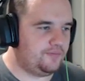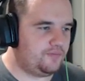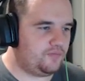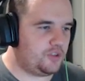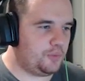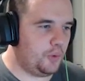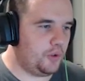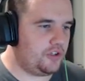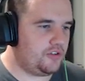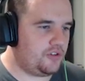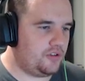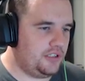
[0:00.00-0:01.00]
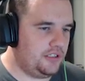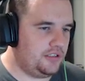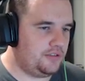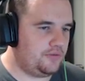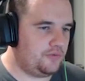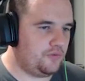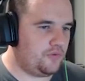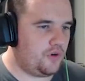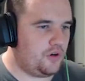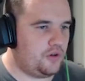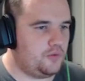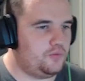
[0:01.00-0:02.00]
spawner controller
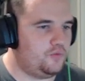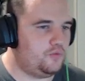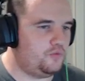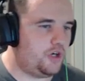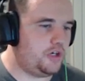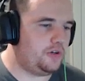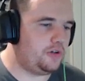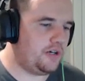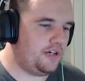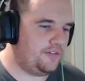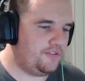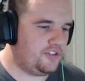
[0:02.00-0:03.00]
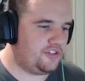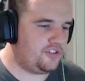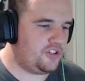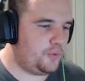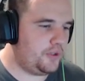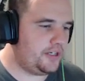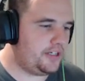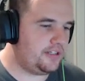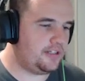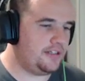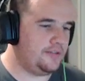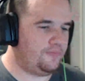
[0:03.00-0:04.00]
from Rotarycraft, just so we could
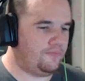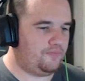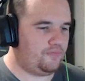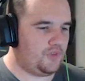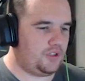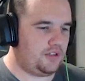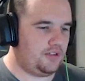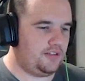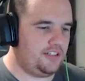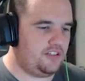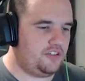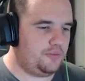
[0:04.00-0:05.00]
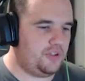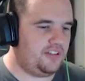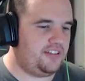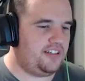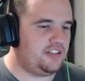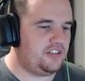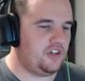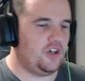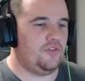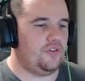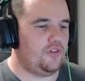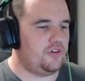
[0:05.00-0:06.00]
essentially put this thing into
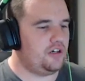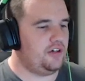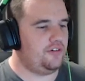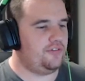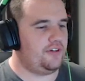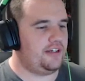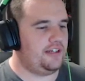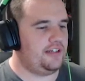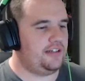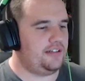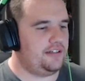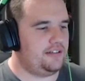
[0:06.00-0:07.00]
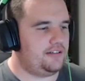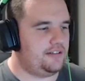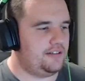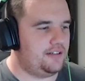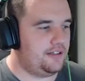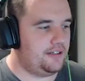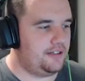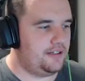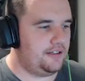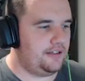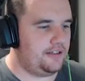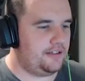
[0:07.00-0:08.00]
overdrive and
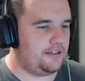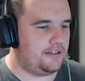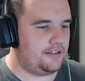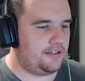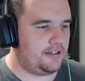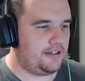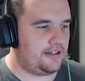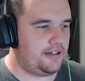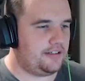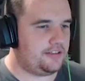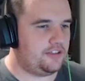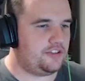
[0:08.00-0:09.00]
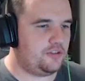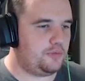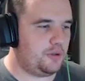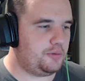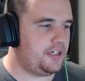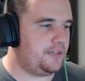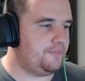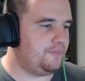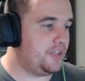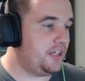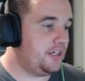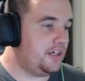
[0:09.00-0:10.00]
yeah, kick ass and chew bubblegum.
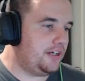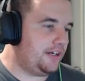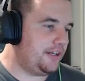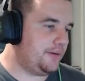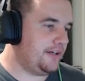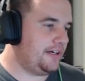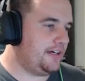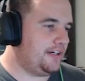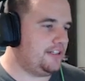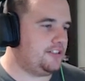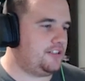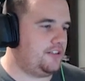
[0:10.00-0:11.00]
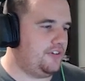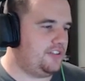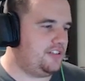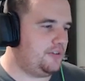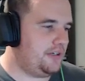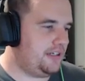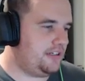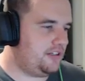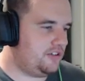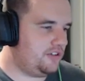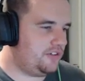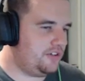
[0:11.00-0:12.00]
Anyway, so the first thing we need to
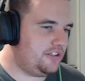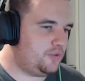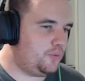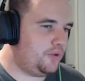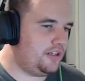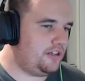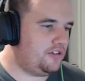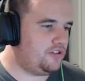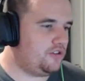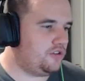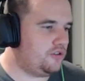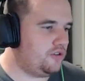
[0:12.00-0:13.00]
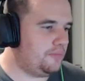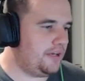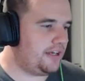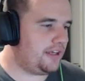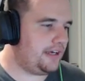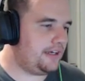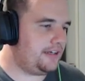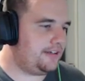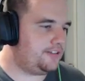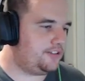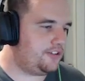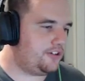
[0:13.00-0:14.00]
do is we need to make a
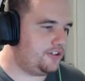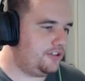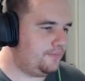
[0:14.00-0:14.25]
circuit